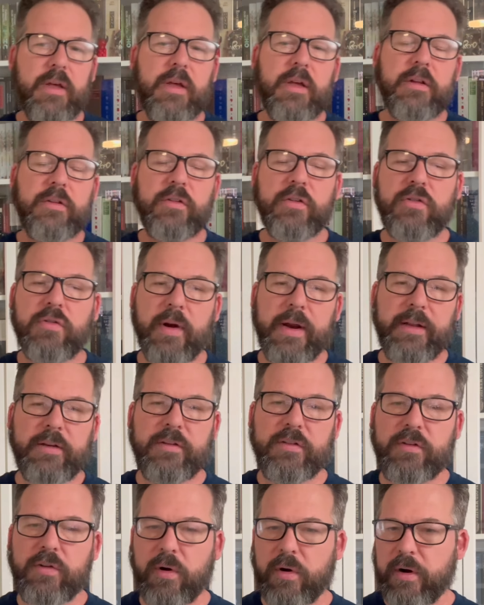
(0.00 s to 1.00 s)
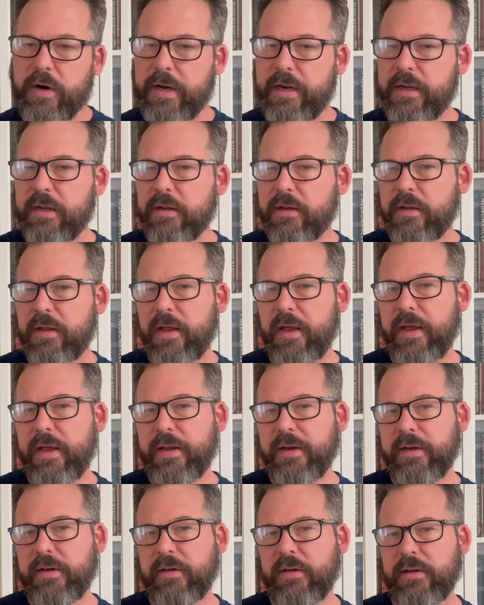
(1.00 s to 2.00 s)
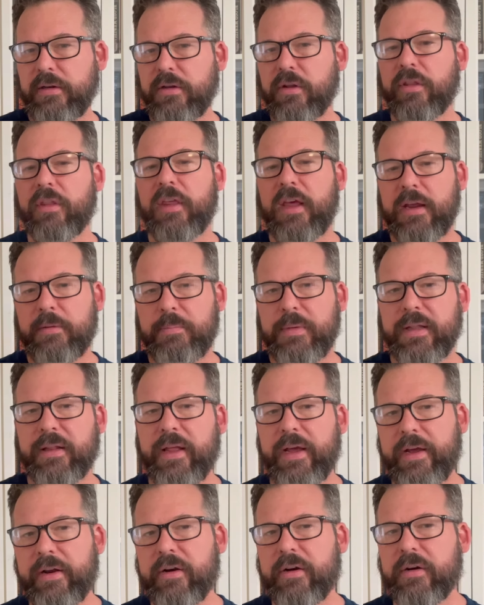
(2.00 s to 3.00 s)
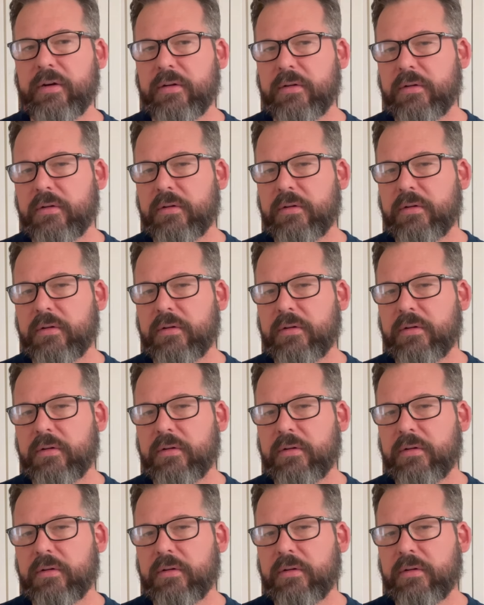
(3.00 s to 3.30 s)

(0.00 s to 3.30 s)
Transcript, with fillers: It's a great story, and you'll thank me later